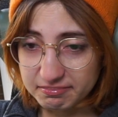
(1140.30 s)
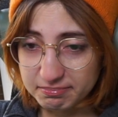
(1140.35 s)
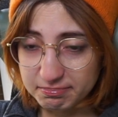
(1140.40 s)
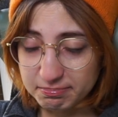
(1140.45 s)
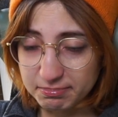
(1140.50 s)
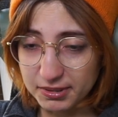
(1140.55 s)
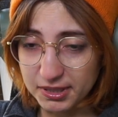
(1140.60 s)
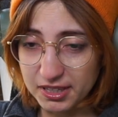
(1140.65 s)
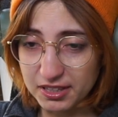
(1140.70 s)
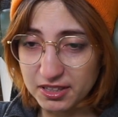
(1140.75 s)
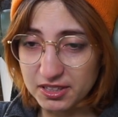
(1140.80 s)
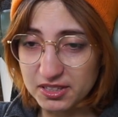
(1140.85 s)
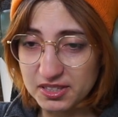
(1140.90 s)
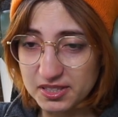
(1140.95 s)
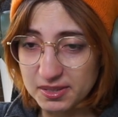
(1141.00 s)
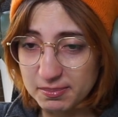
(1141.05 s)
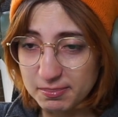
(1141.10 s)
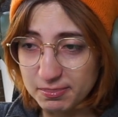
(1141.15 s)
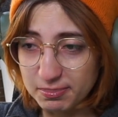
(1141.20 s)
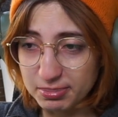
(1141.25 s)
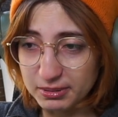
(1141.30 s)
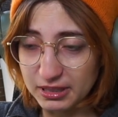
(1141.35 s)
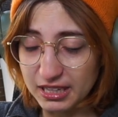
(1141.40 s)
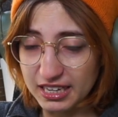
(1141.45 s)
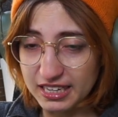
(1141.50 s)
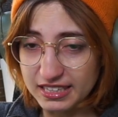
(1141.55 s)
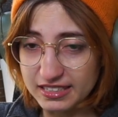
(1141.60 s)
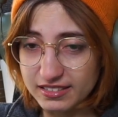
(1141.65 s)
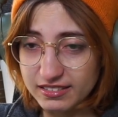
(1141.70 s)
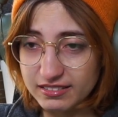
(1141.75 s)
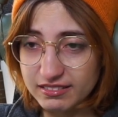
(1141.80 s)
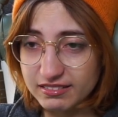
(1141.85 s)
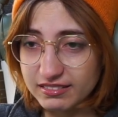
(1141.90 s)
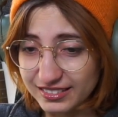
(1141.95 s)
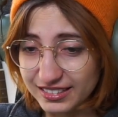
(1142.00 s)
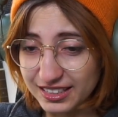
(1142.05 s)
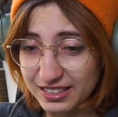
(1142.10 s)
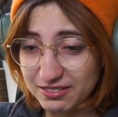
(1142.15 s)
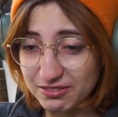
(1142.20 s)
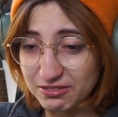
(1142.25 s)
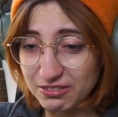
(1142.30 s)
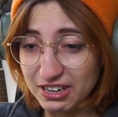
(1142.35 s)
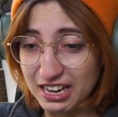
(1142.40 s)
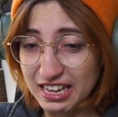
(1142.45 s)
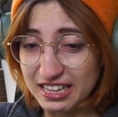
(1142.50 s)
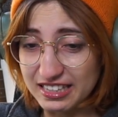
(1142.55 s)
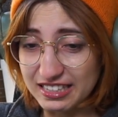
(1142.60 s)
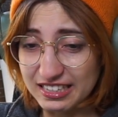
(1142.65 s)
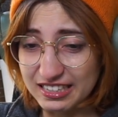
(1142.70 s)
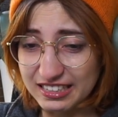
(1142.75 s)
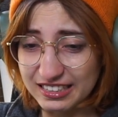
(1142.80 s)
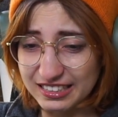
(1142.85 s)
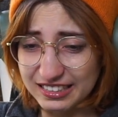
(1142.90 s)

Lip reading: Brothers in blood and red.